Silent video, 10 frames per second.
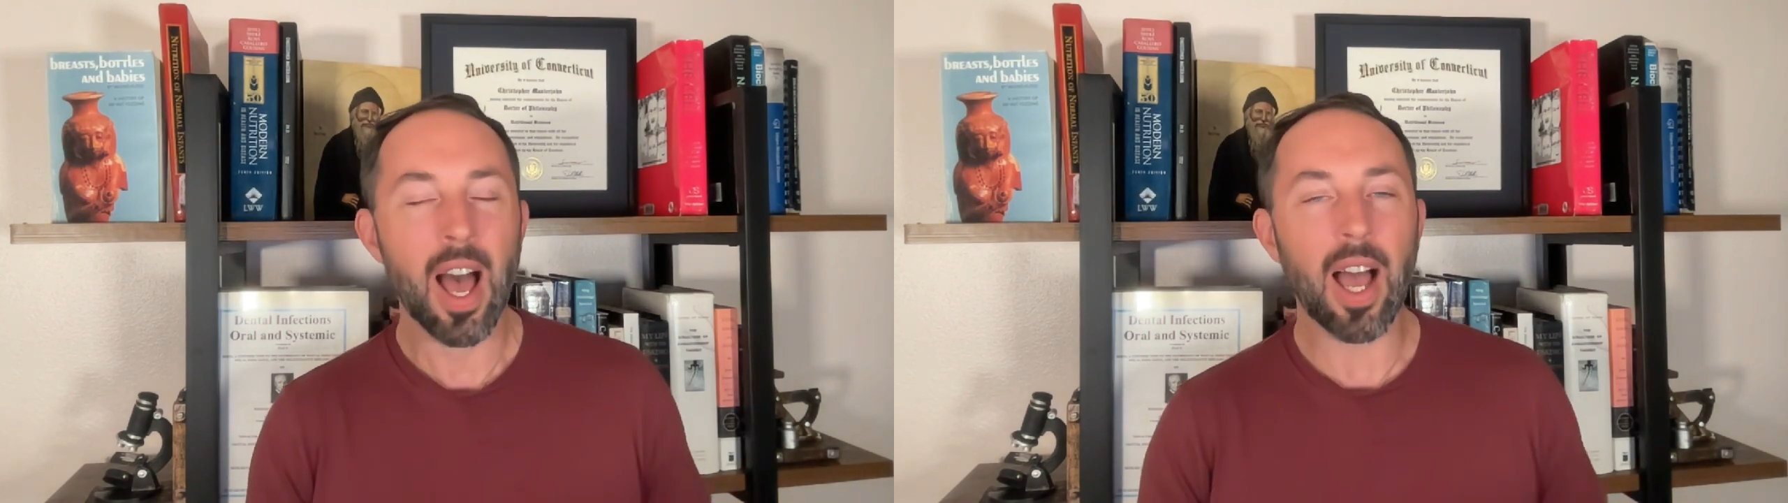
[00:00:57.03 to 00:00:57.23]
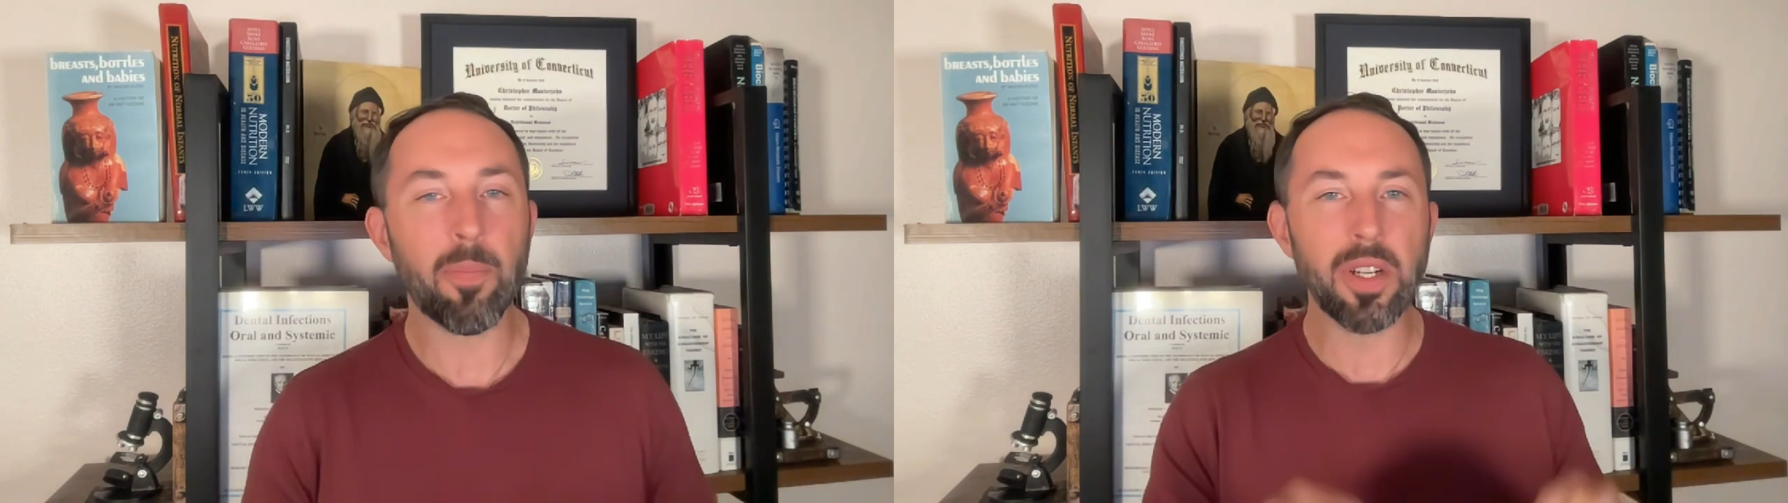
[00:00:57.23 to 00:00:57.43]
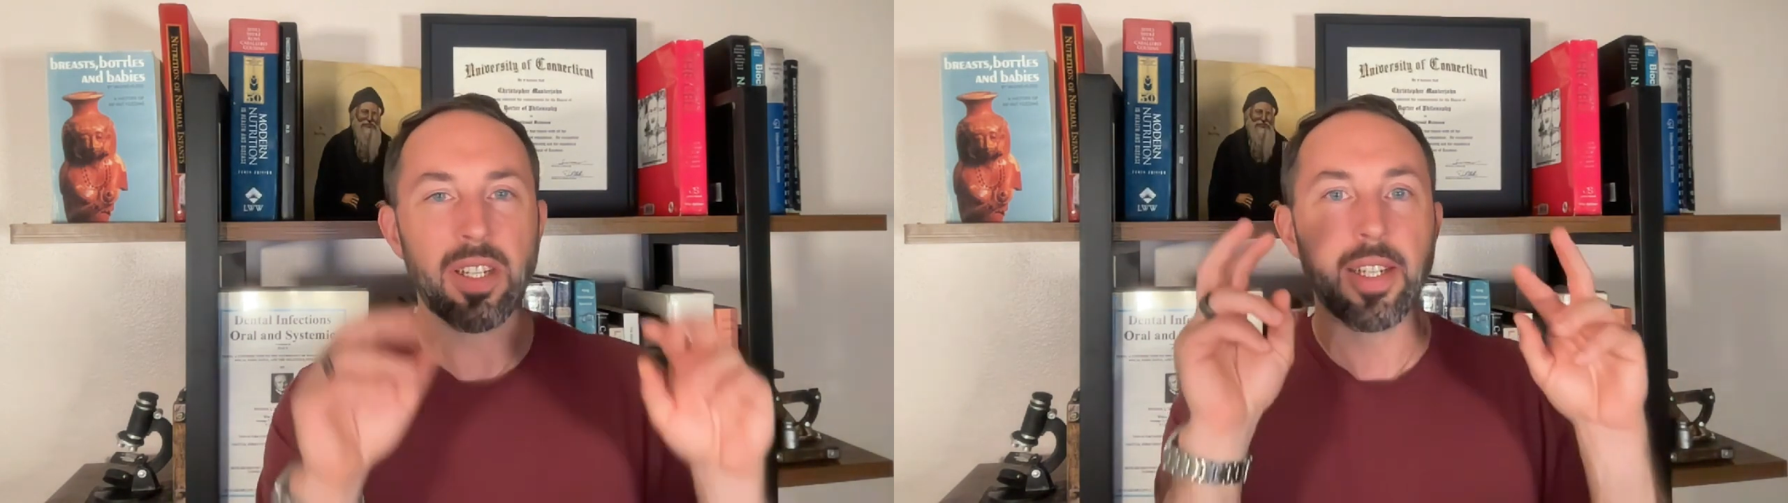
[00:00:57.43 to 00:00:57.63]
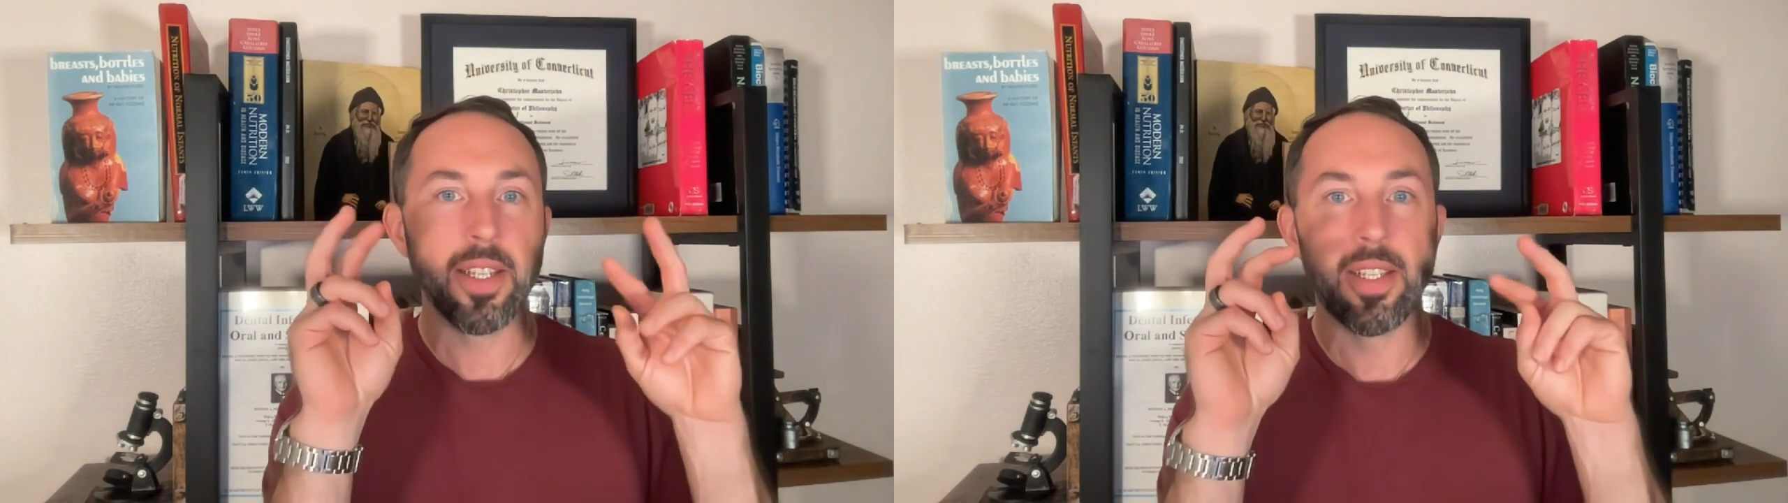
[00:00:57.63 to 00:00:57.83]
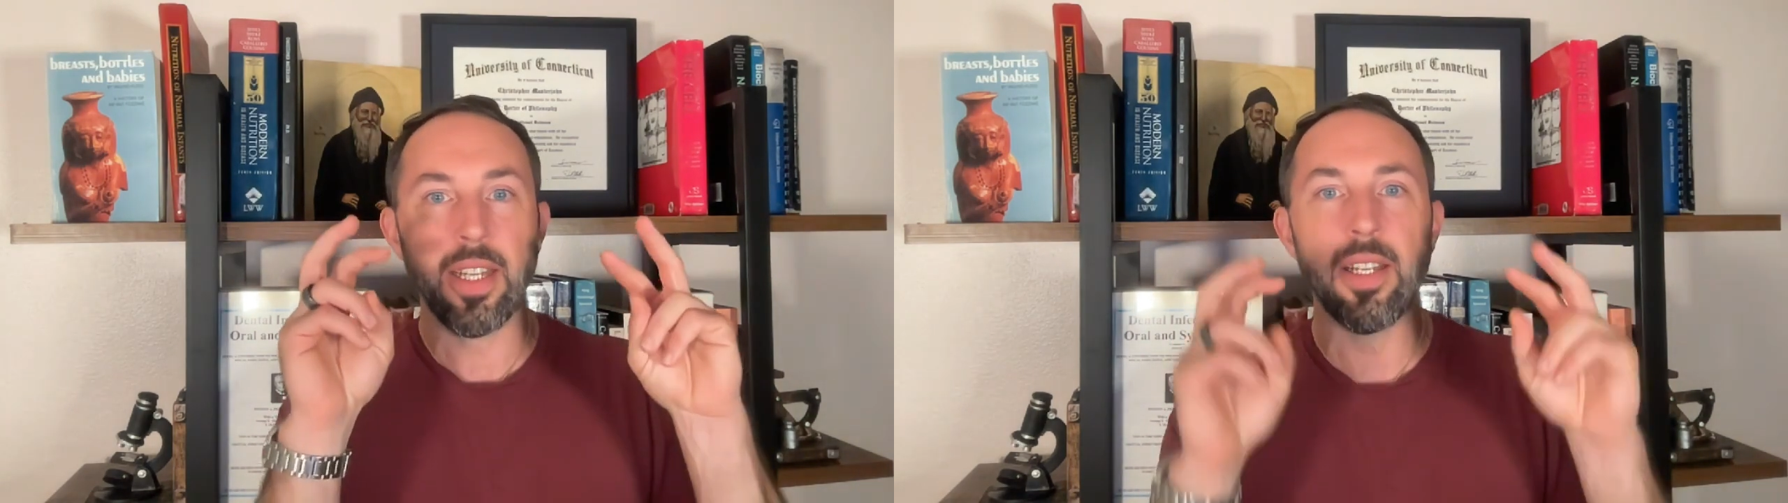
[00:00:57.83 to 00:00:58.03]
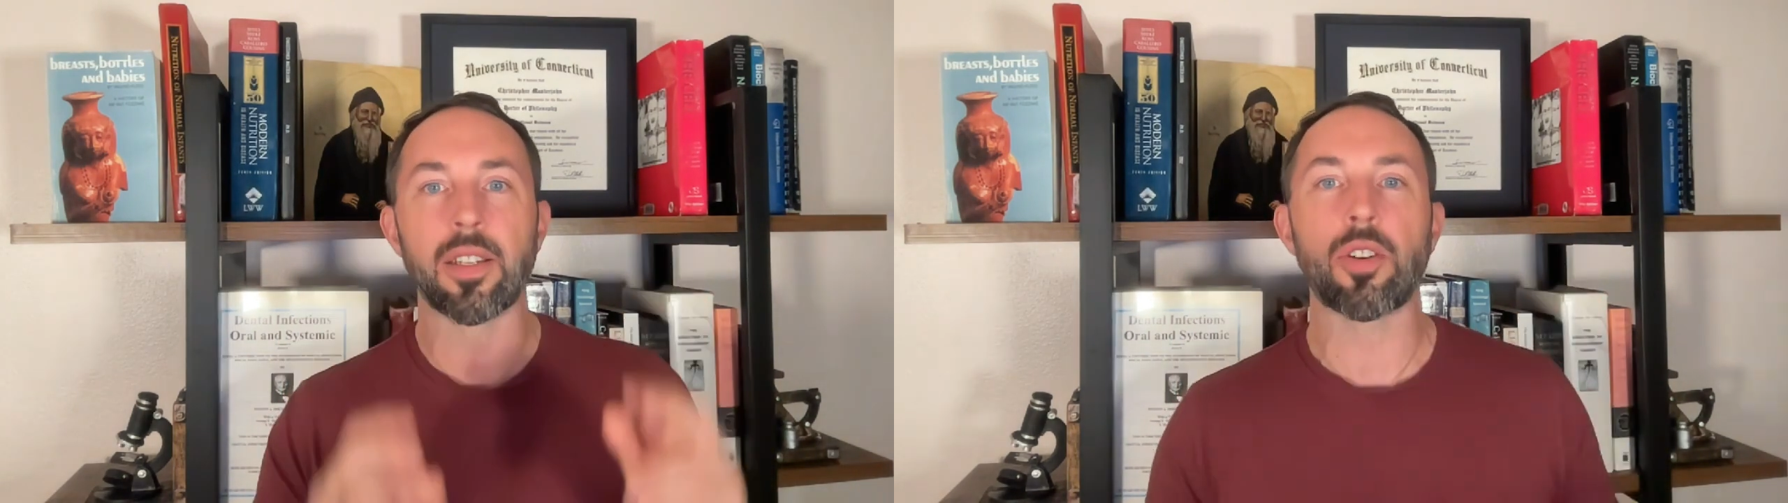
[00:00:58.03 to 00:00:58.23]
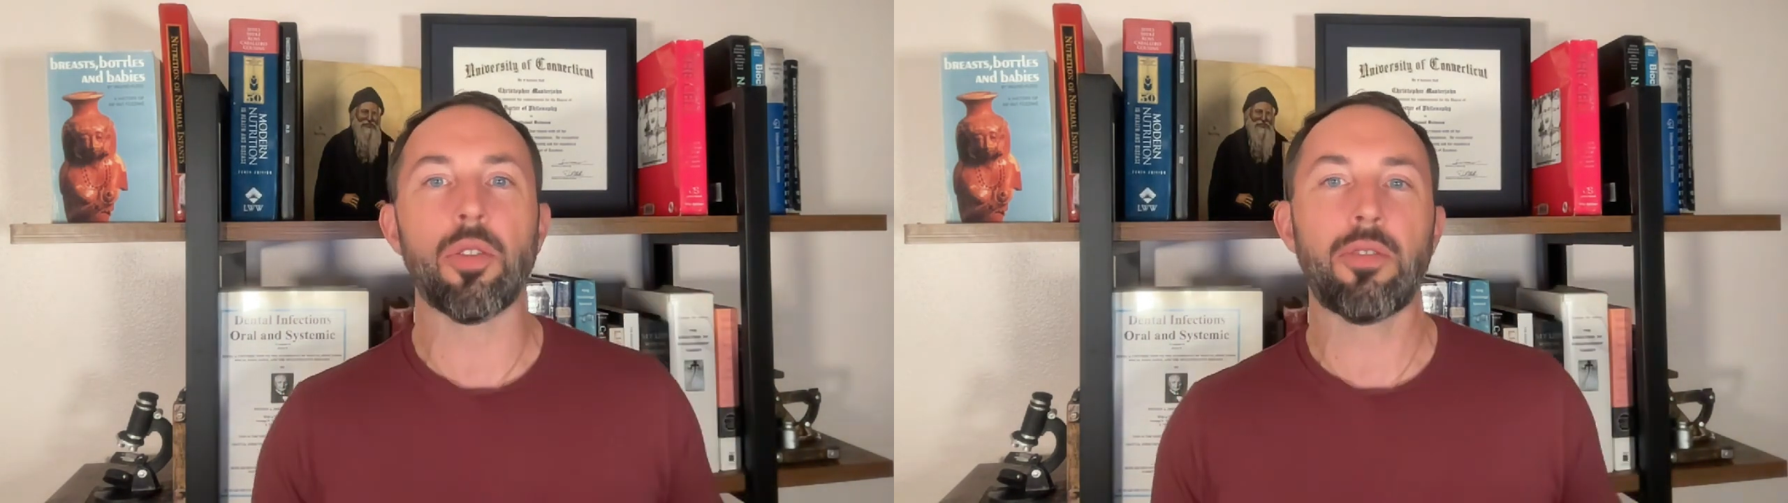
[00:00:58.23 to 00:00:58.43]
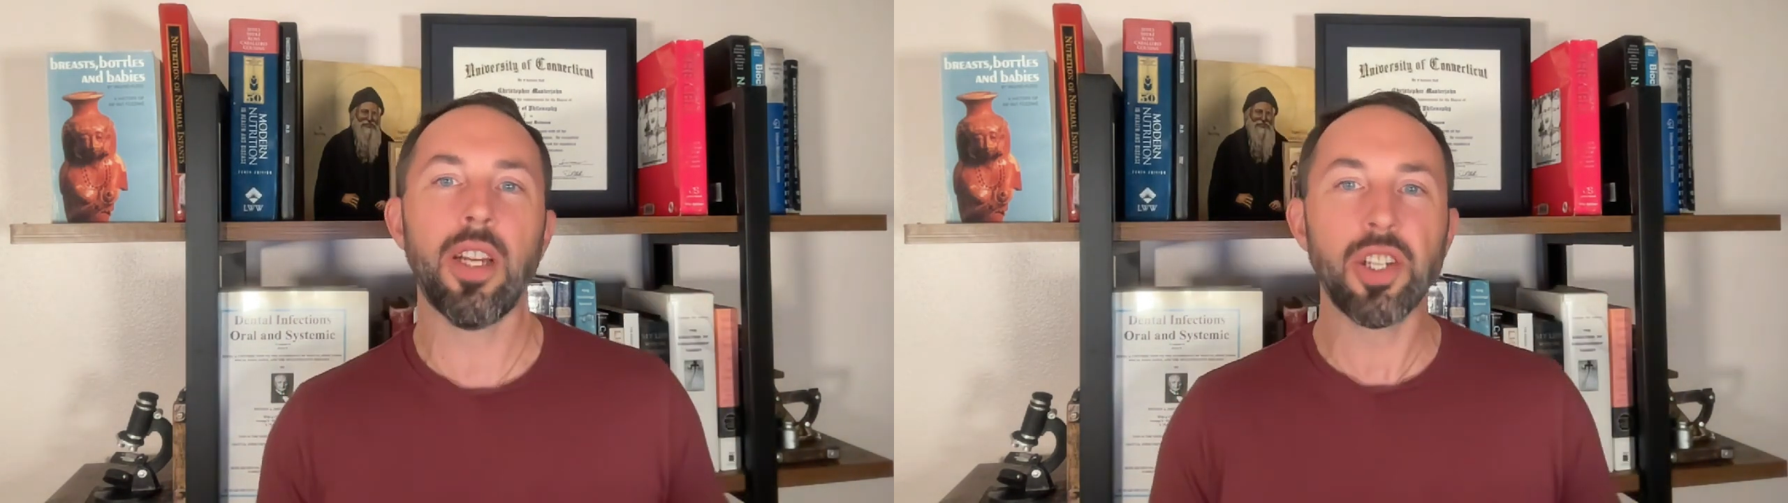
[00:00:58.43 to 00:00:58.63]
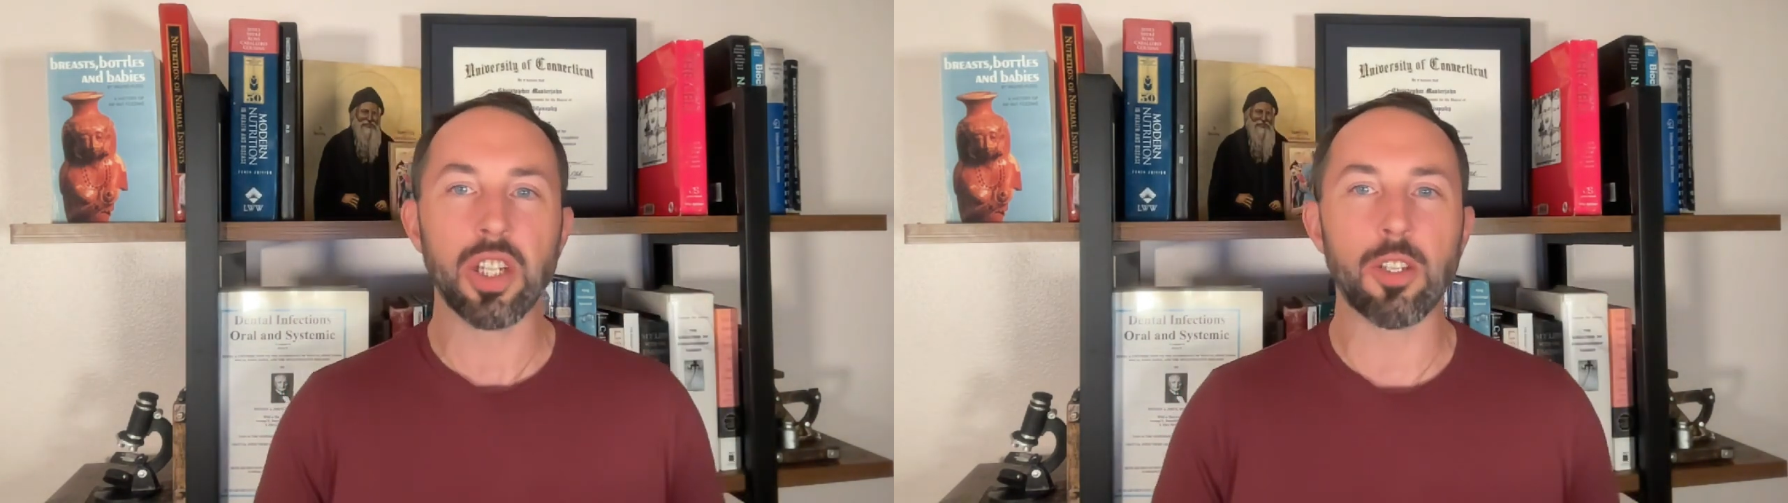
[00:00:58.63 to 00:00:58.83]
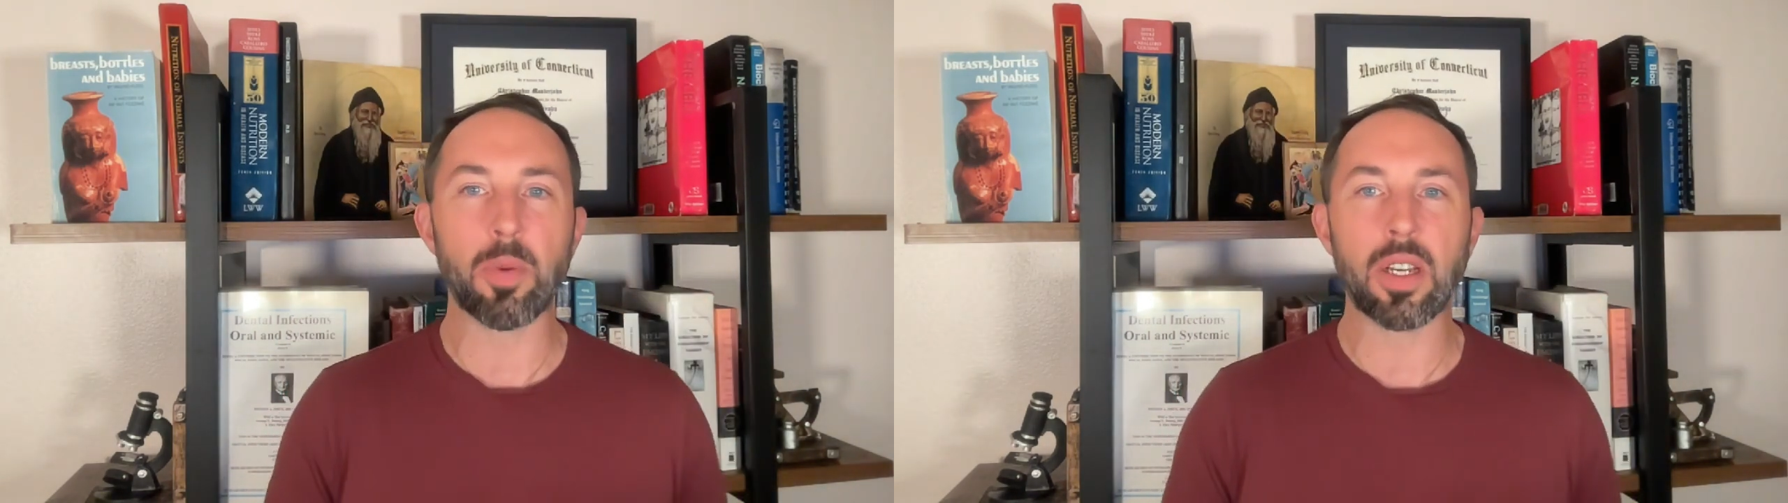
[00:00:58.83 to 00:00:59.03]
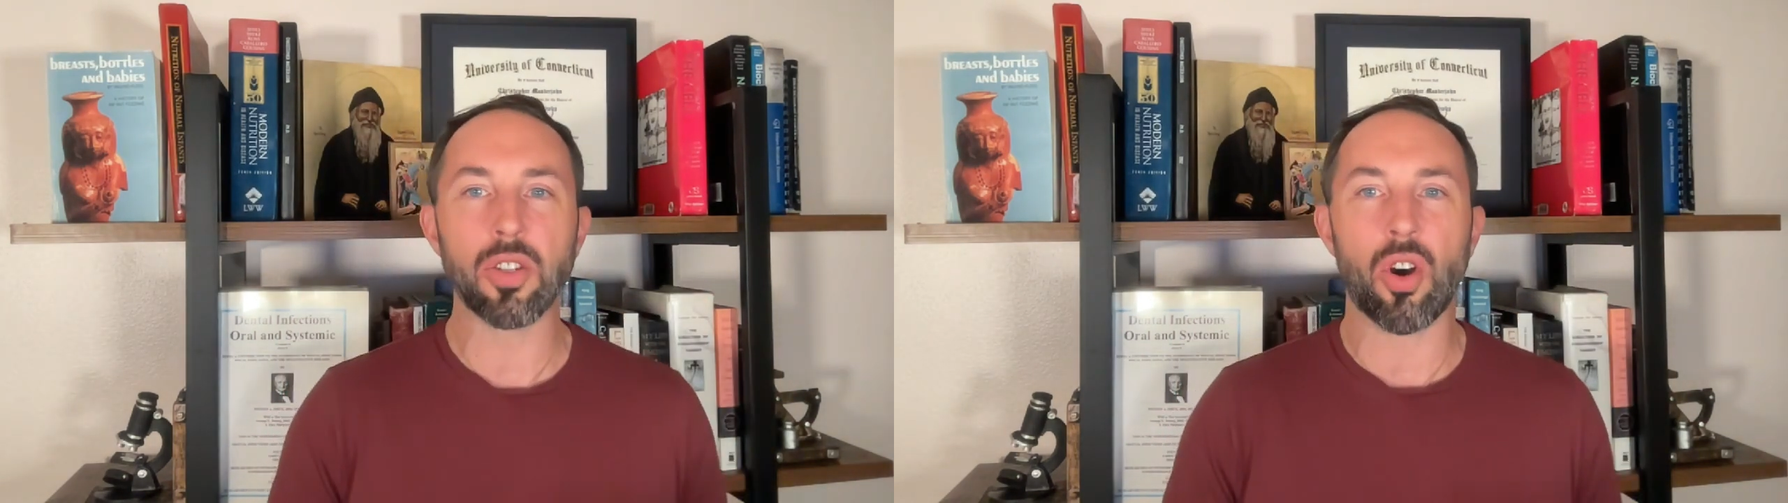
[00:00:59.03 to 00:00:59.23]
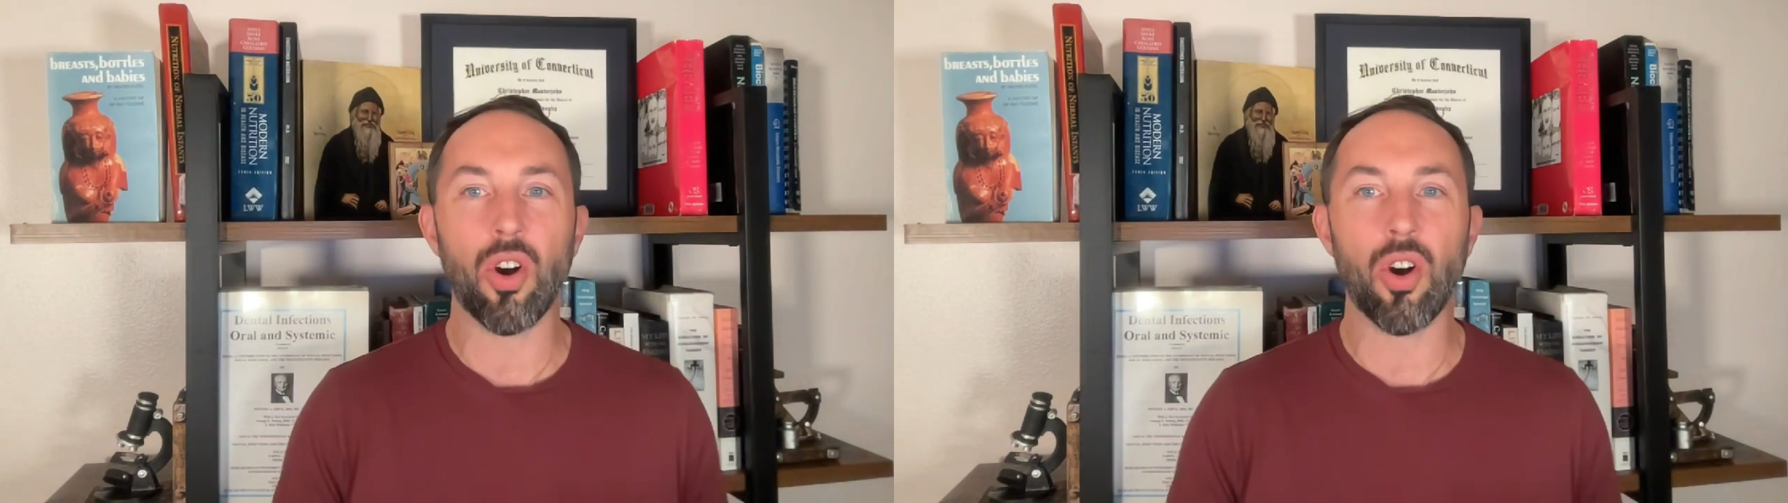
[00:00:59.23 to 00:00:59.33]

I put disease in quotations because